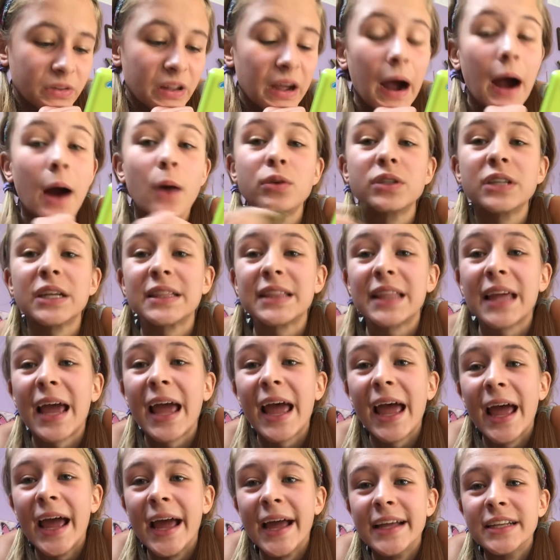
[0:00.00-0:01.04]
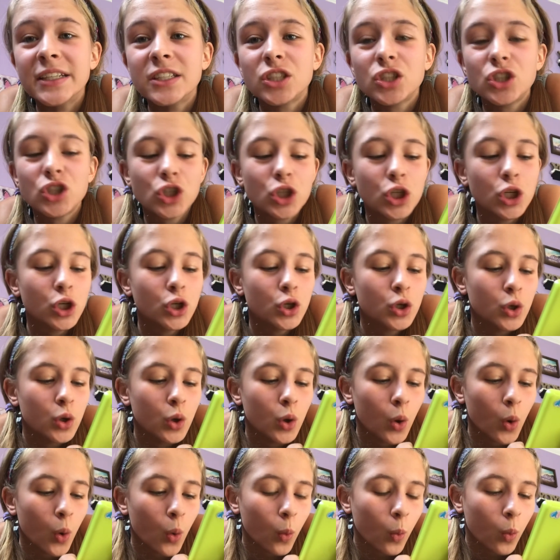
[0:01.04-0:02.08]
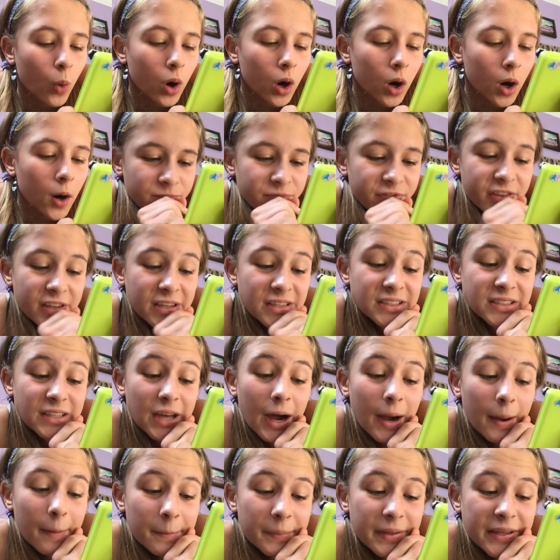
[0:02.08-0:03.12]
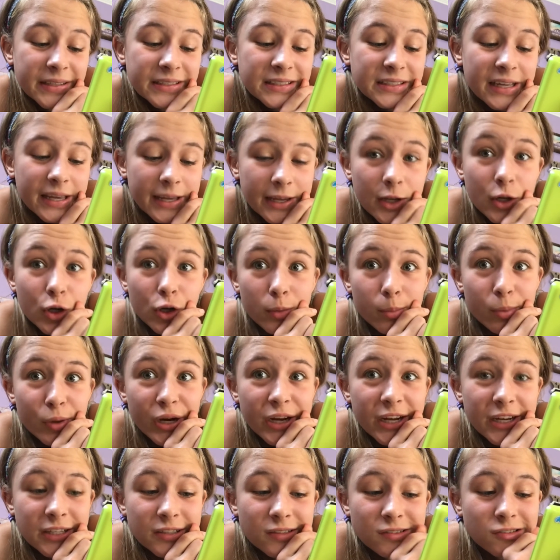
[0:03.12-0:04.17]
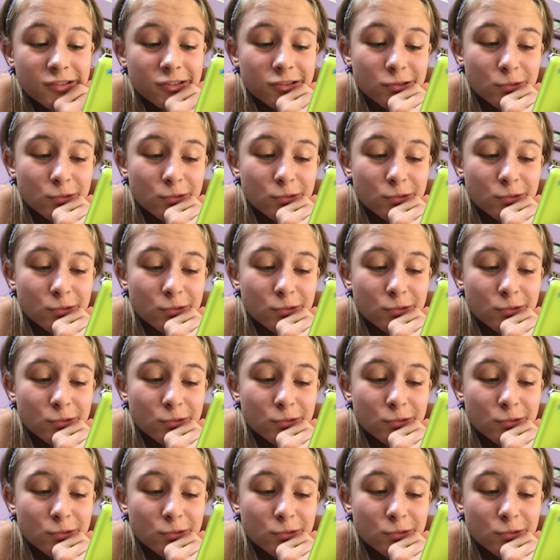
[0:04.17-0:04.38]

I was at the end too. The zombies ate your brains.